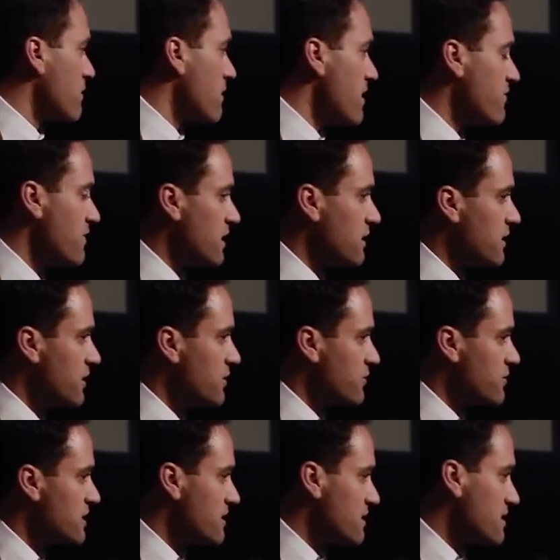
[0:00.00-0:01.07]
I think that you'll
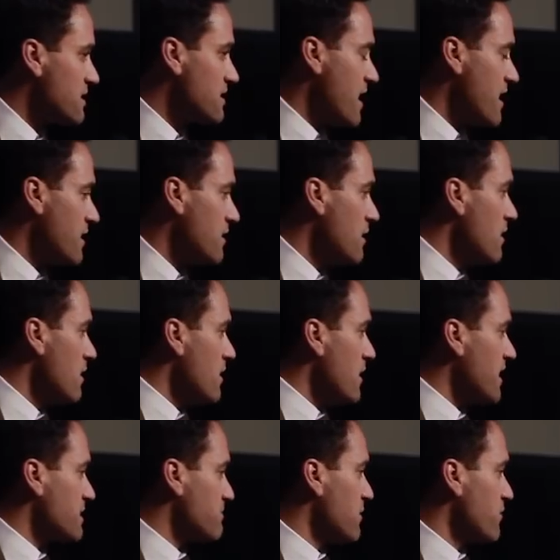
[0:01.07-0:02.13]
see the state,
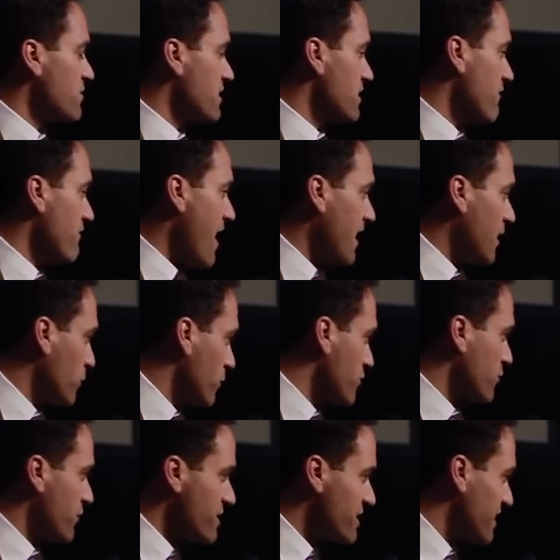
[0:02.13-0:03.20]
as opposed to Nevada where there's
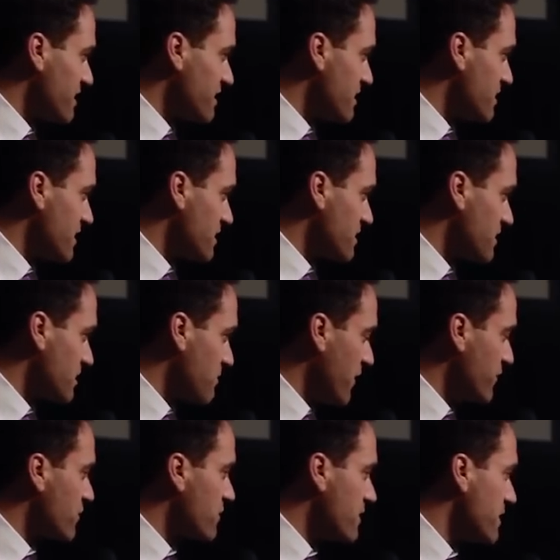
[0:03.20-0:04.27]
only 66
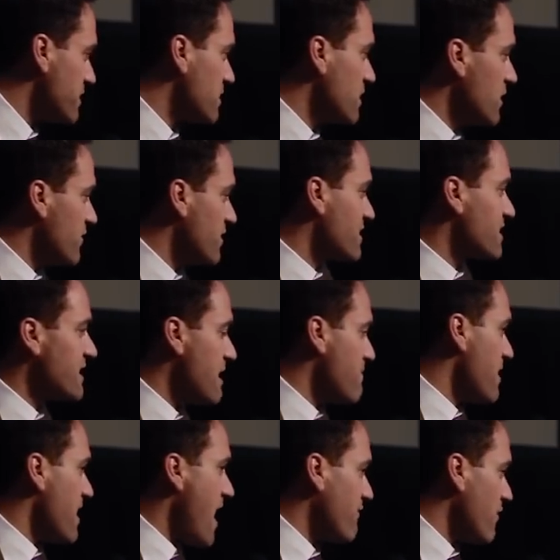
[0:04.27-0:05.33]
dispensaries, this state
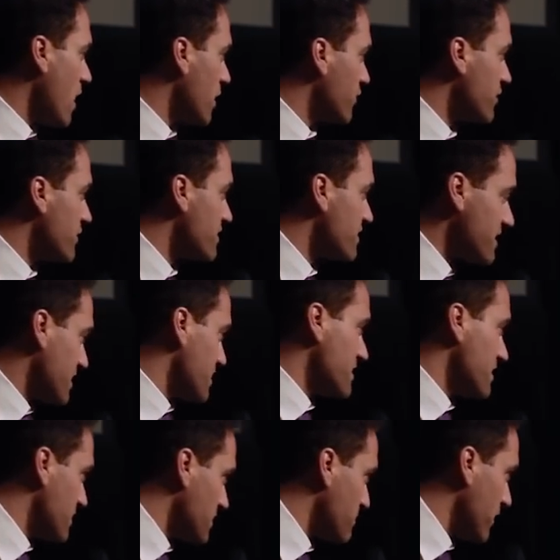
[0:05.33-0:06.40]
may have 160
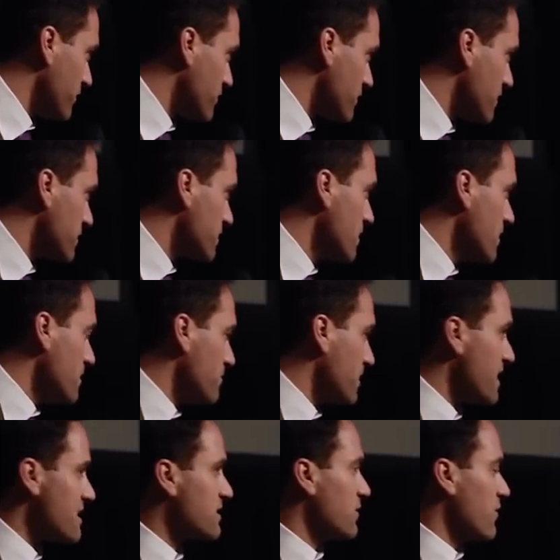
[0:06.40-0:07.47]
dispensaries. But I
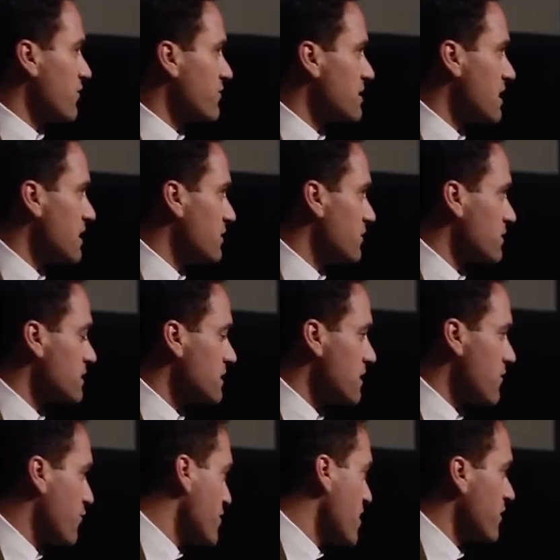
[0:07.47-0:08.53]
still think you'll see
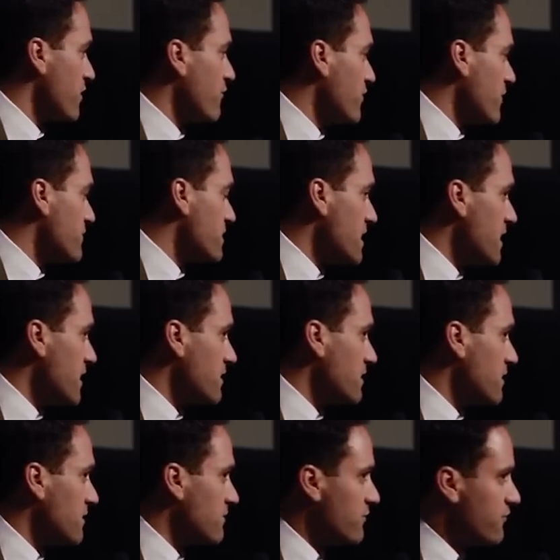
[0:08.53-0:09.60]
350
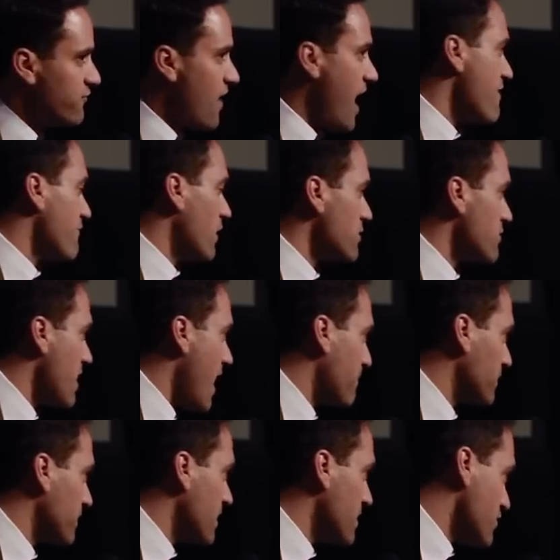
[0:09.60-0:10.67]
to 500
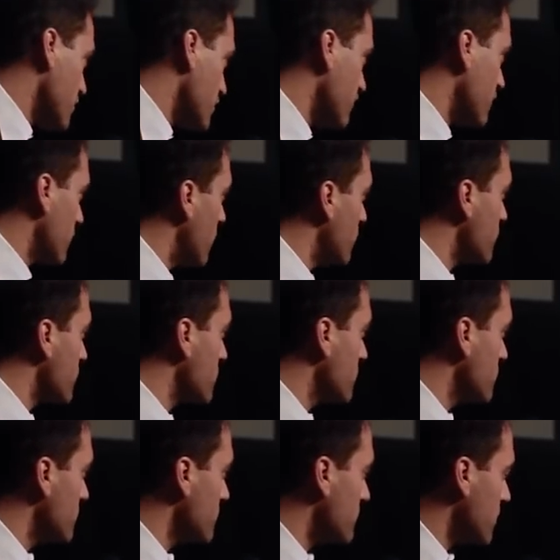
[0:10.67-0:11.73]
applications for those
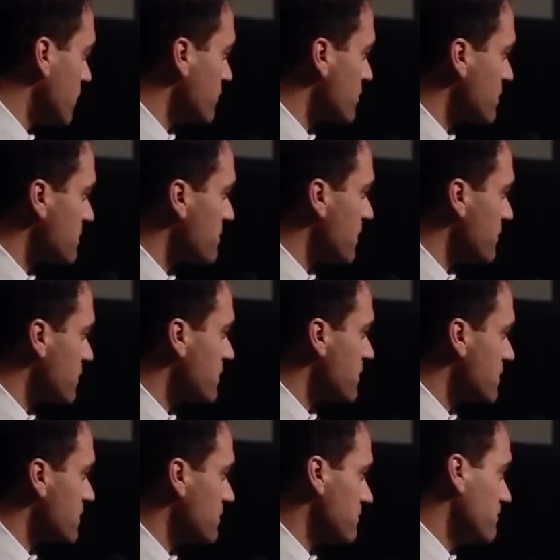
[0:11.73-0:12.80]

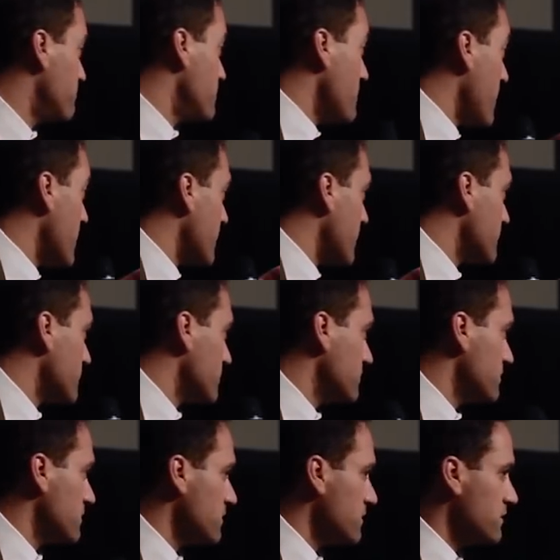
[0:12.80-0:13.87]
dispensaries, be my guess.
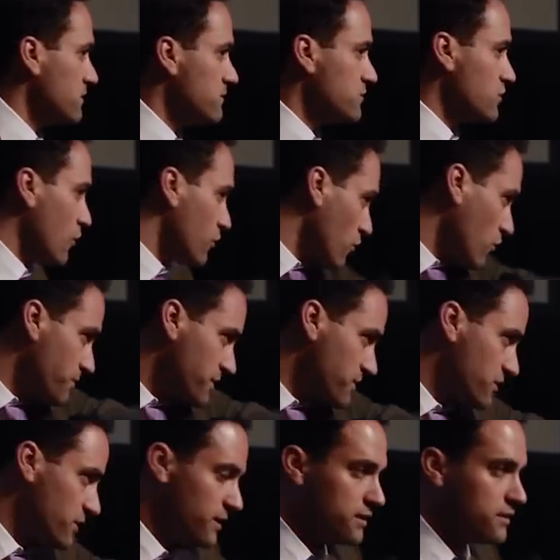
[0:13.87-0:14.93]
Don't hold me
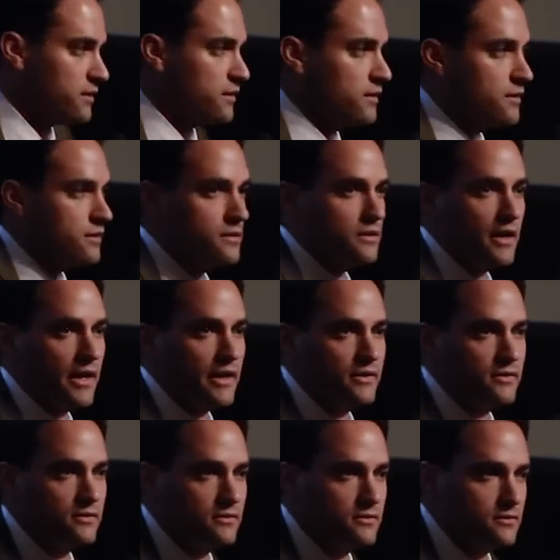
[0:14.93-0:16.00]
to it. Okay.
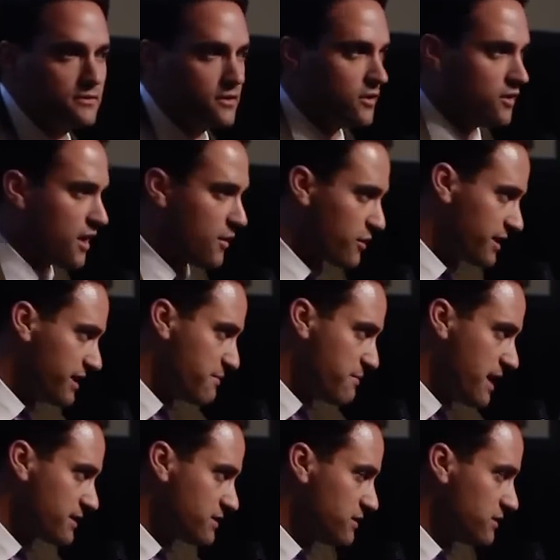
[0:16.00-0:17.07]
Hold on, we're getting
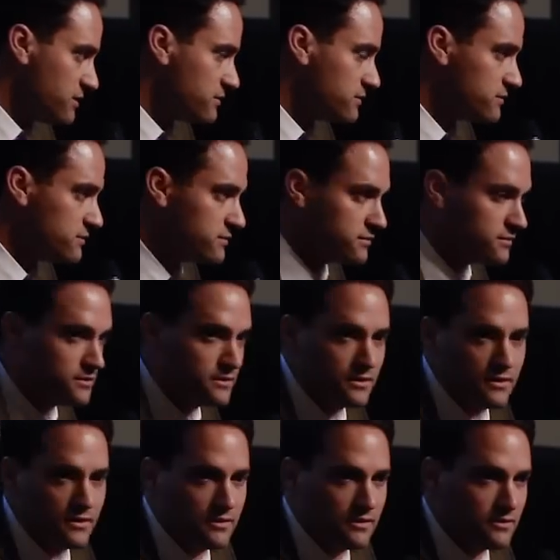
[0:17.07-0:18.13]
back to you.
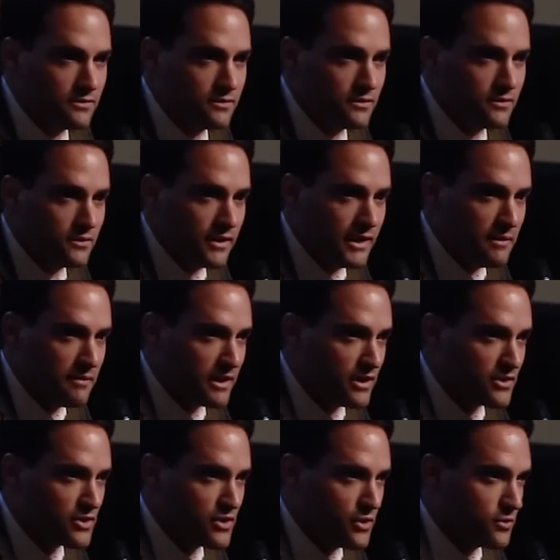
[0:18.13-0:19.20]
Anybody
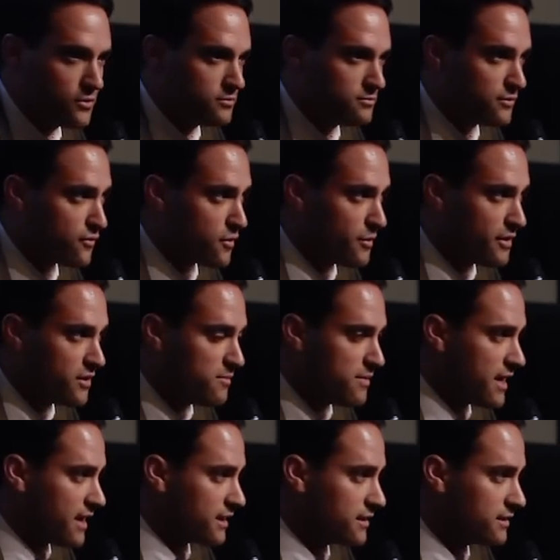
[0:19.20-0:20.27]
else new before we go
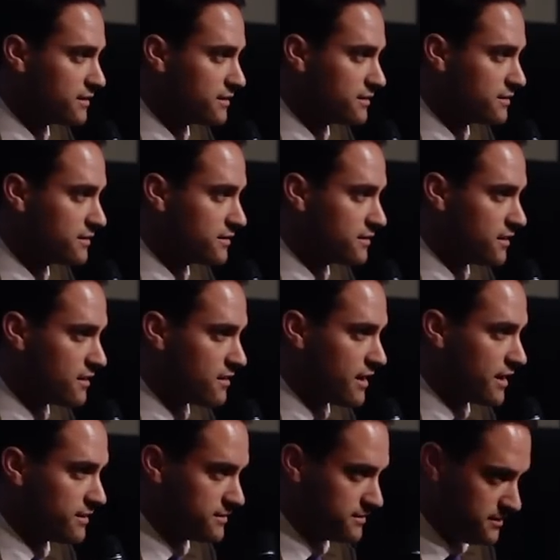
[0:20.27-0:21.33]
back? All
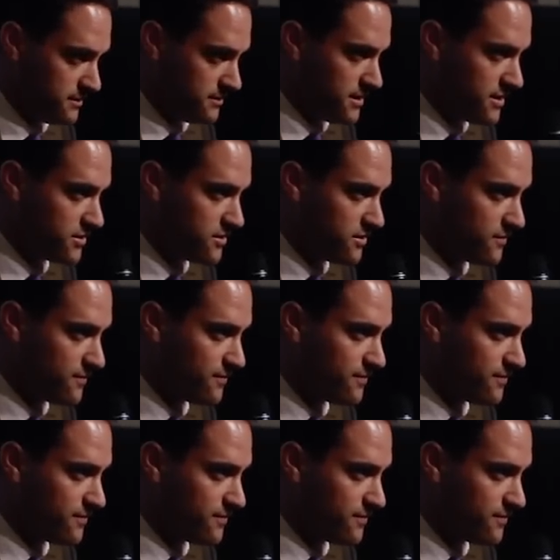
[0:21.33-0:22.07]
right. Yes, sir.